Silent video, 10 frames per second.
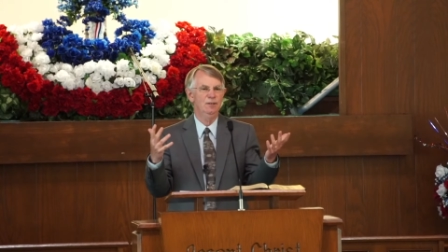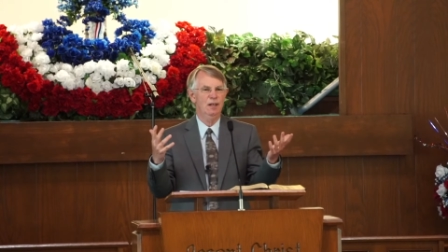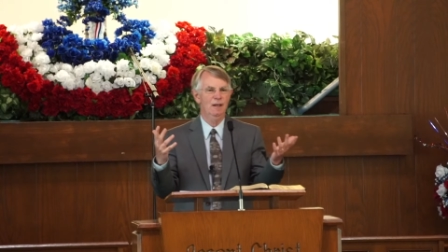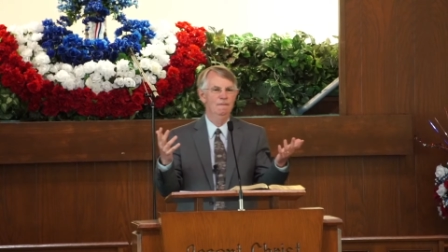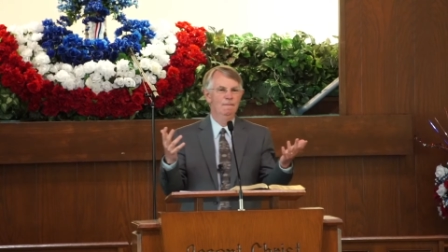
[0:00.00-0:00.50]

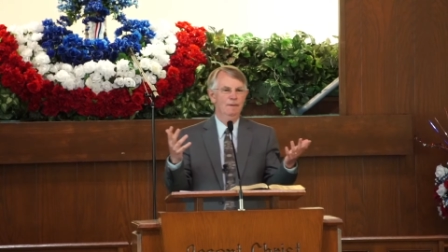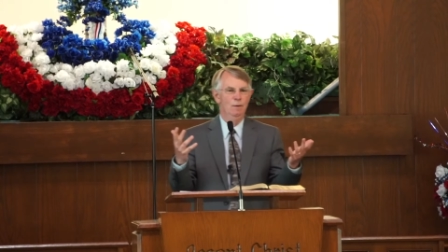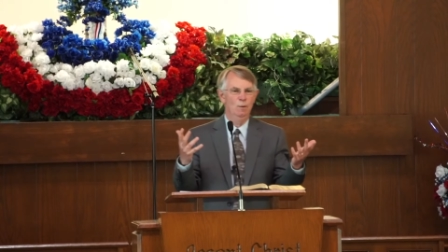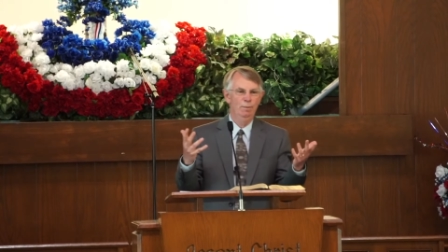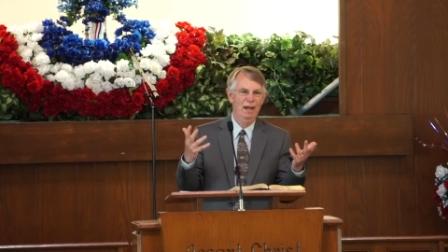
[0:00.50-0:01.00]
uh, the
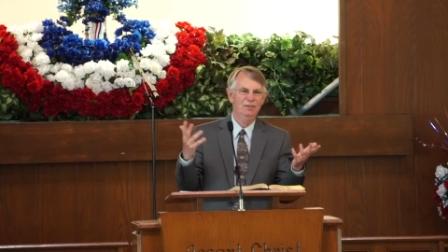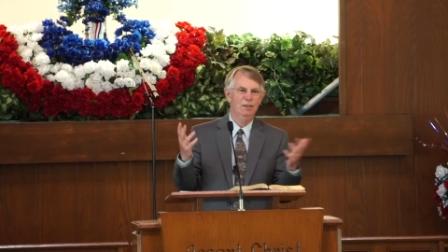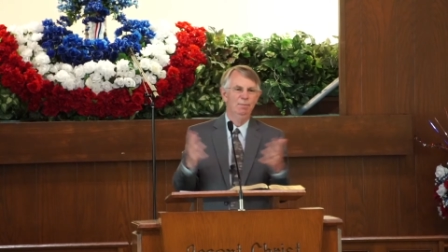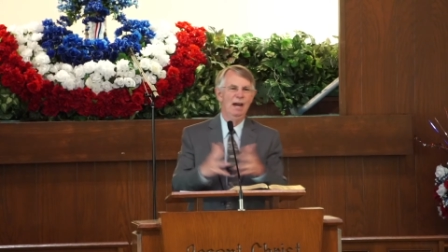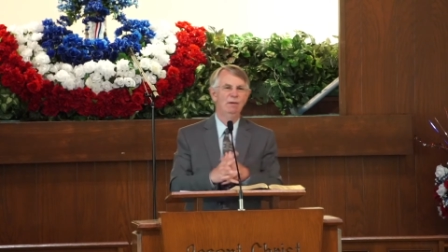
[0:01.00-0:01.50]
old Patch
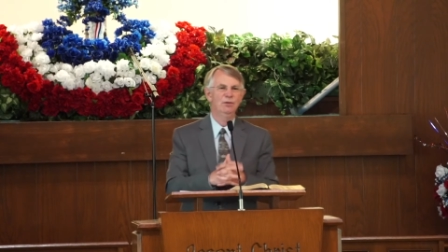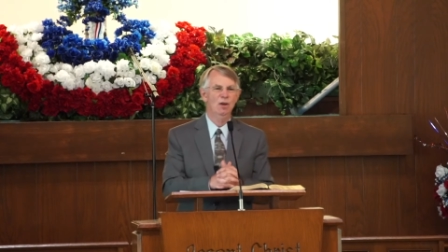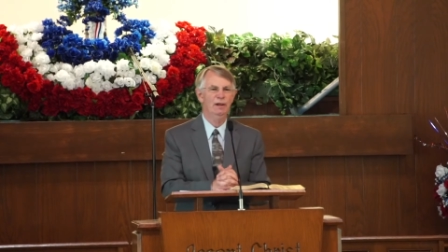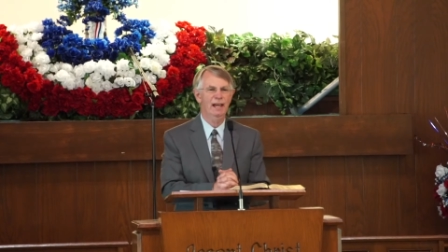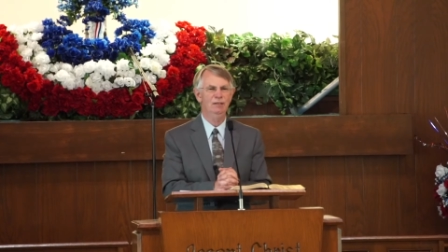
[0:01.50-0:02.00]
the Pirate
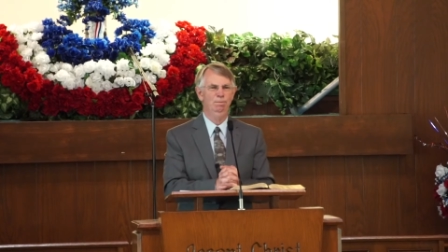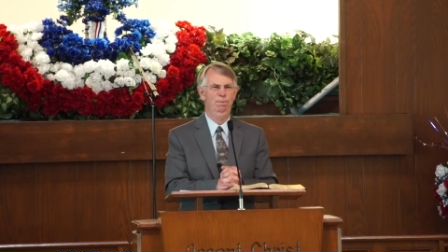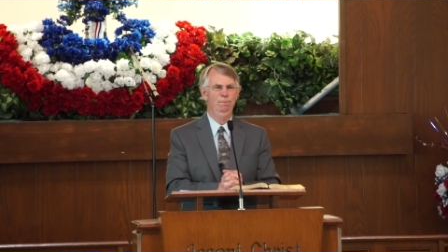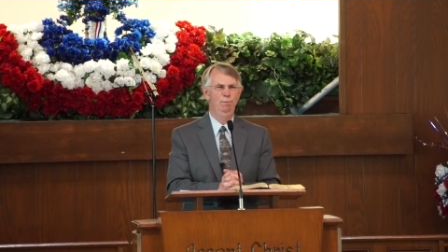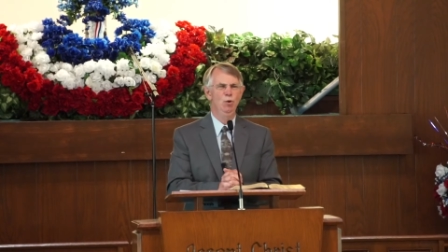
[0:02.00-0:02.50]
song, he has
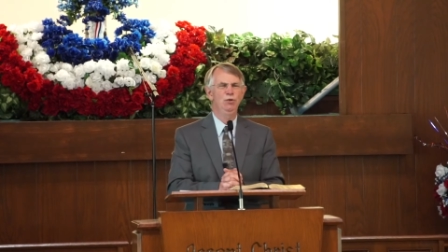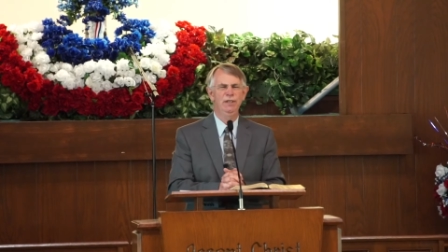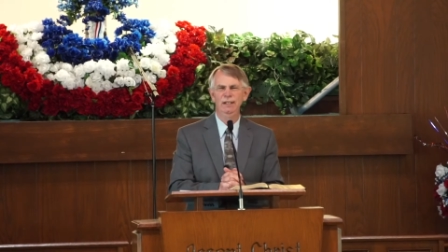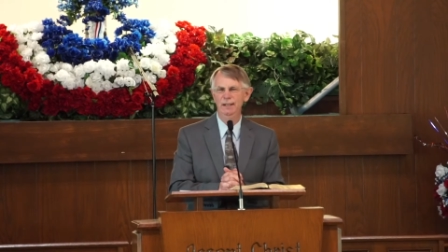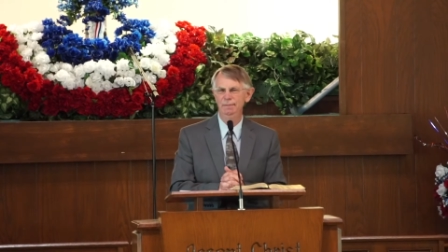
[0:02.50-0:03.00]

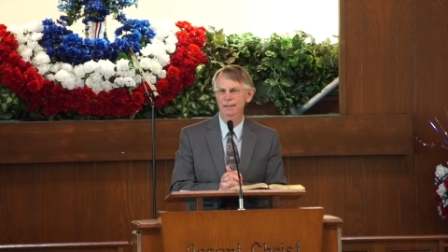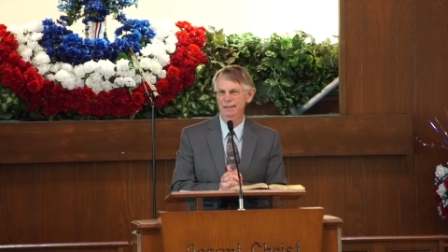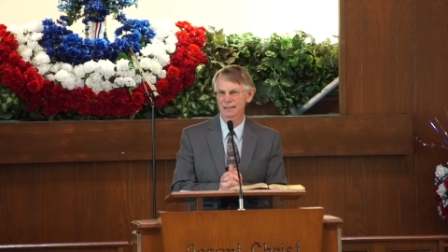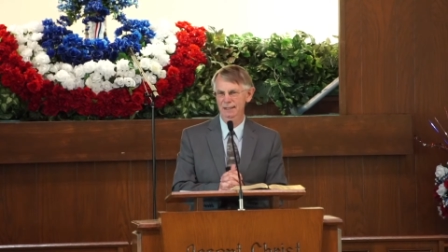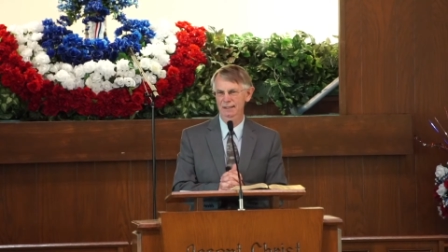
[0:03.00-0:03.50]
poochy lip
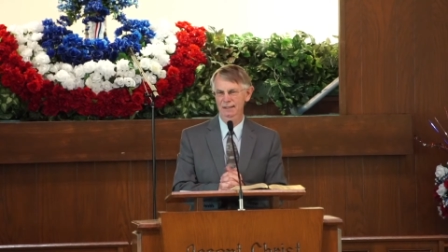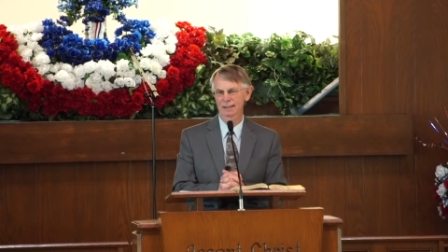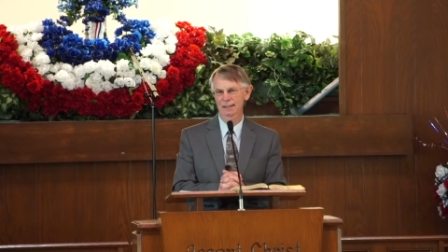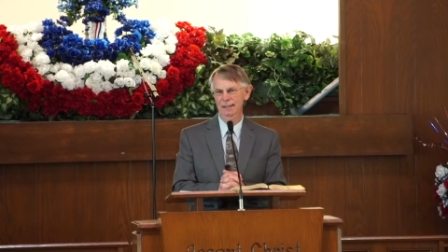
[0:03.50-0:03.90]
disease.